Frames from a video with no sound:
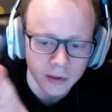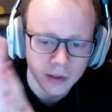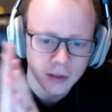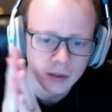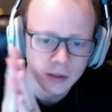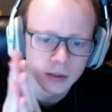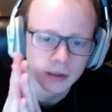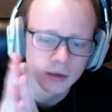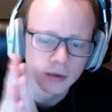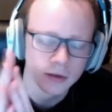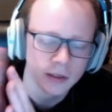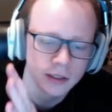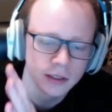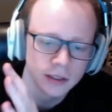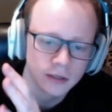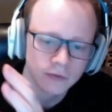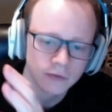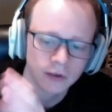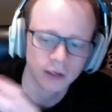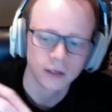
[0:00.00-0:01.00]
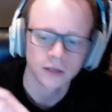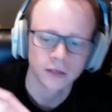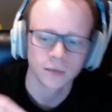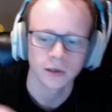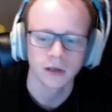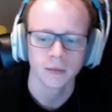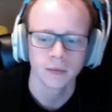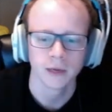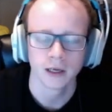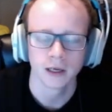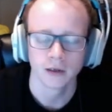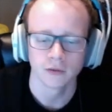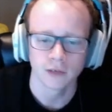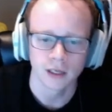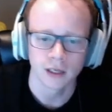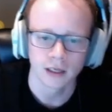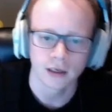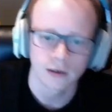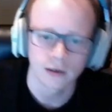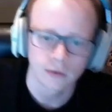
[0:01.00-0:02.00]
You know, this is a very small amount of
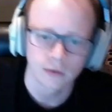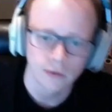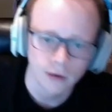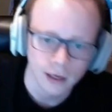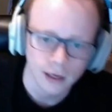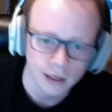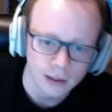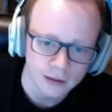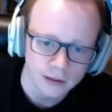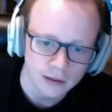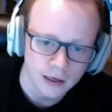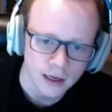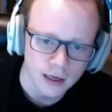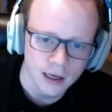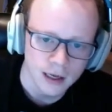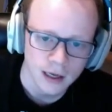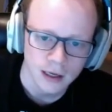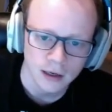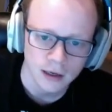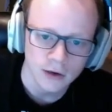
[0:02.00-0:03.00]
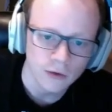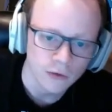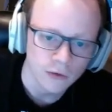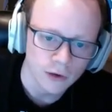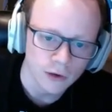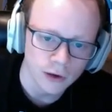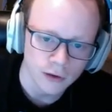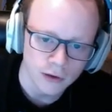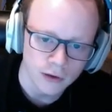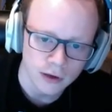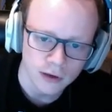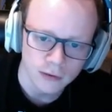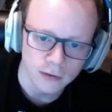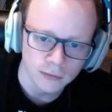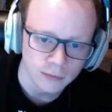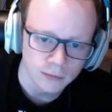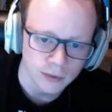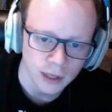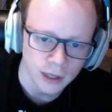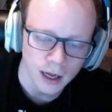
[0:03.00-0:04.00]
data, right? Because your phone, you know,
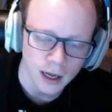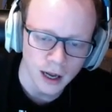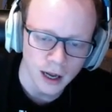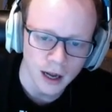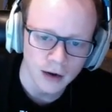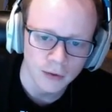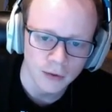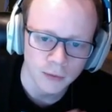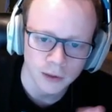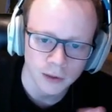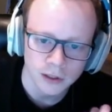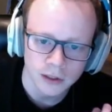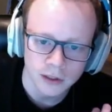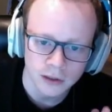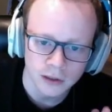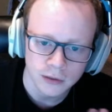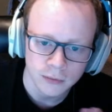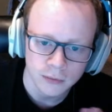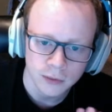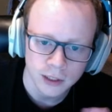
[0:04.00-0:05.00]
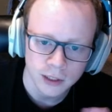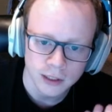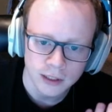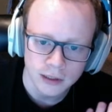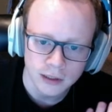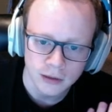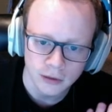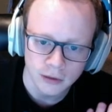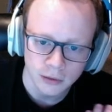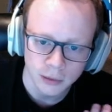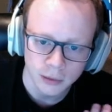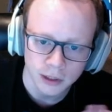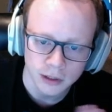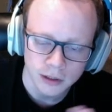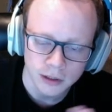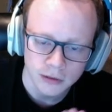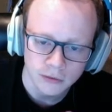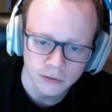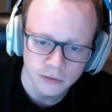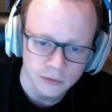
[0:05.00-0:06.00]
I don't want you wasting a whole bunch
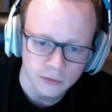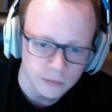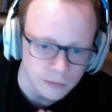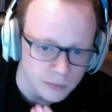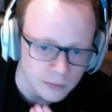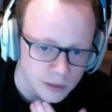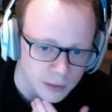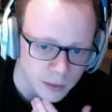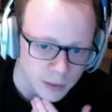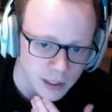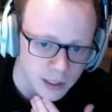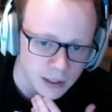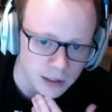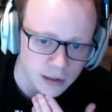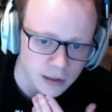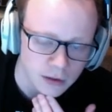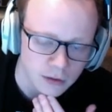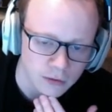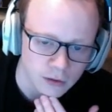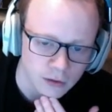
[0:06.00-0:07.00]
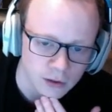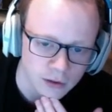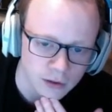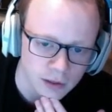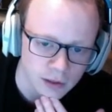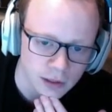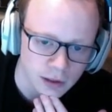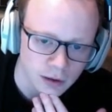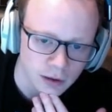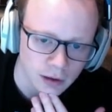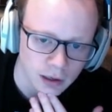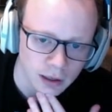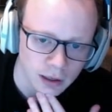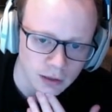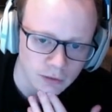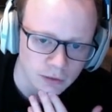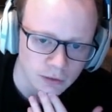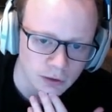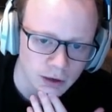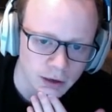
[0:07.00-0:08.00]
of space on your phone to
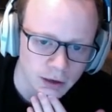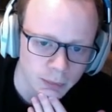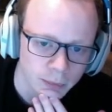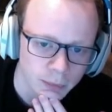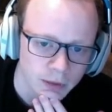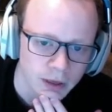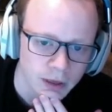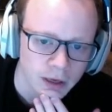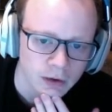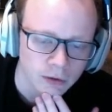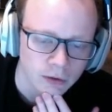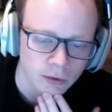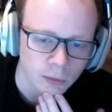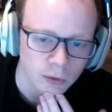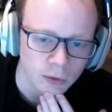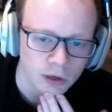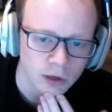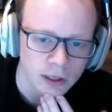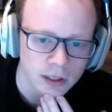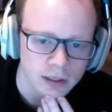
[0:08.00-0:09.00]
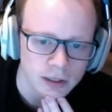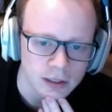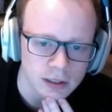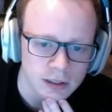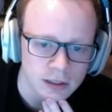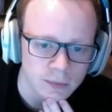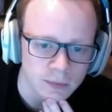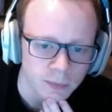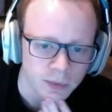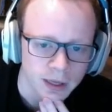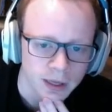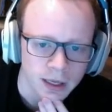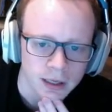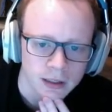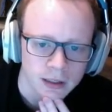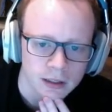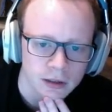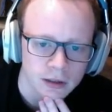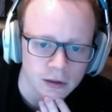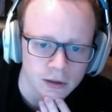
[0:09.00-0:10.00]
archive crap from Craigslist.
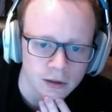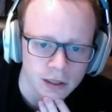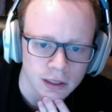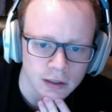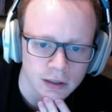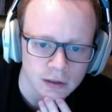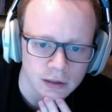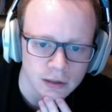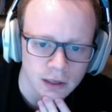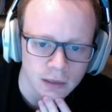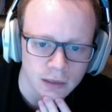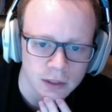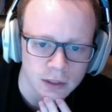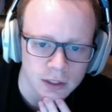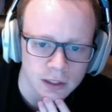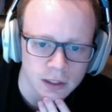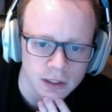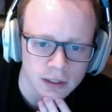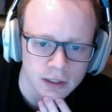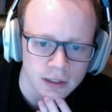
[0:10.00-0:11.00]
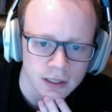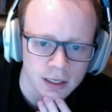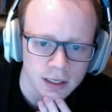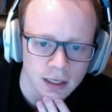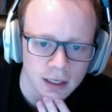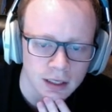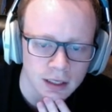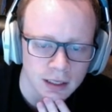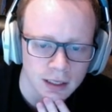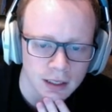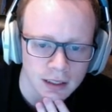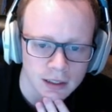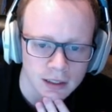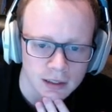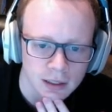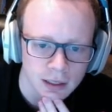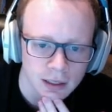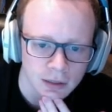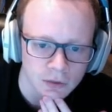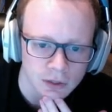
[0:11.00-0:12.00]
So these images, they get
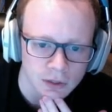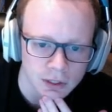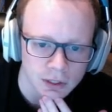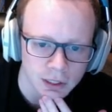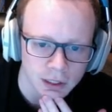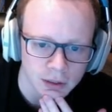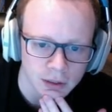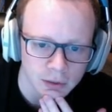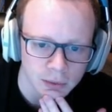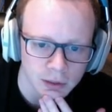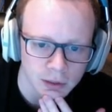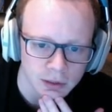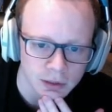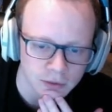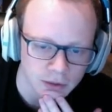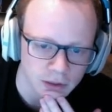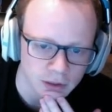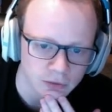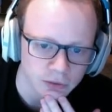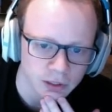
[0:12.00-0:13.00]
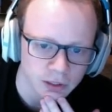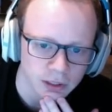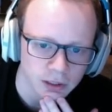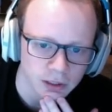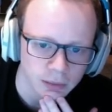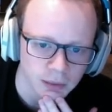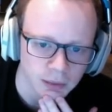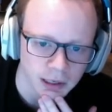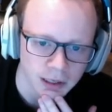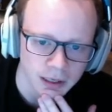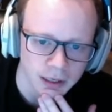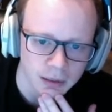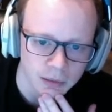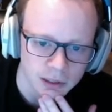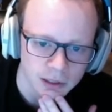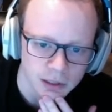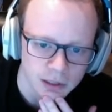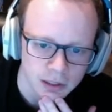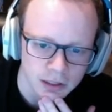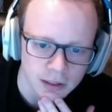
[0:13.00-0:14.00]
saved as like 25 kilobyte
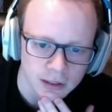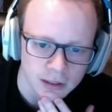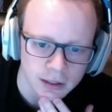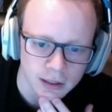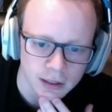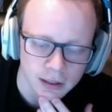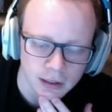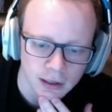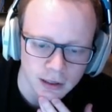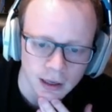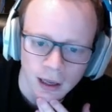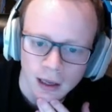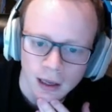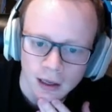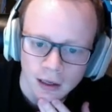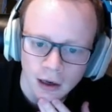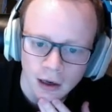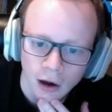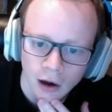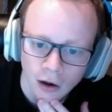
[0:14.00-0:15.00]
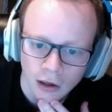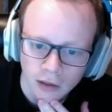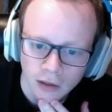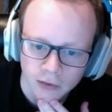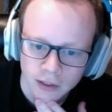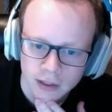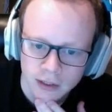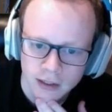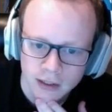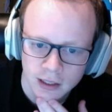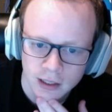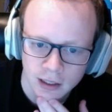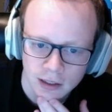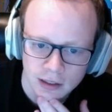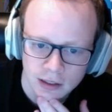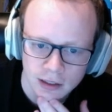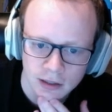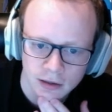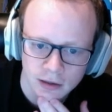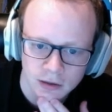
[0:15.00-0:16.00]
images, and all of this text
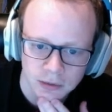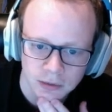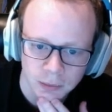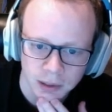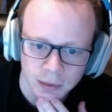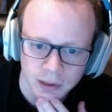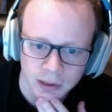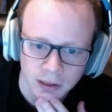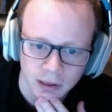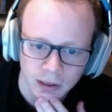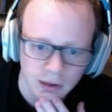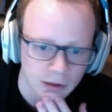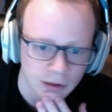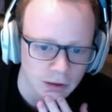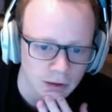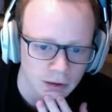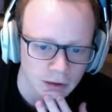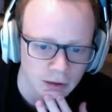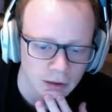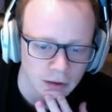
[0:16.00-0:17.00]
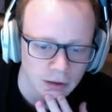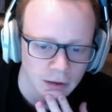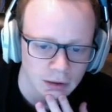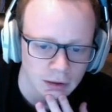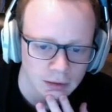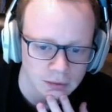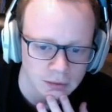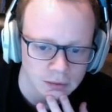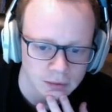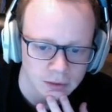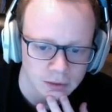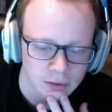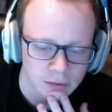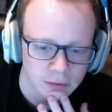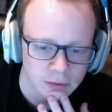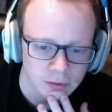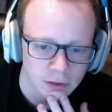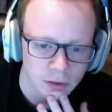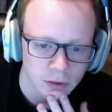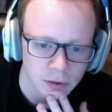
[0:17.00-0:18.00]
here is maybe like
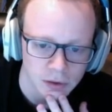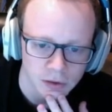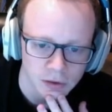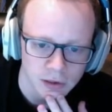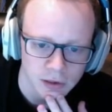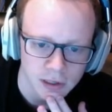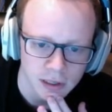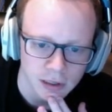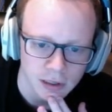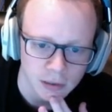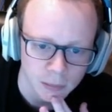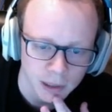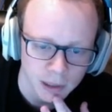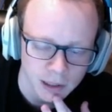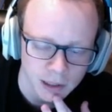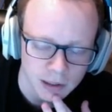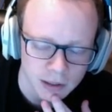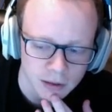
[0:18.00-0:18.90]
2 or 3 kilobytes.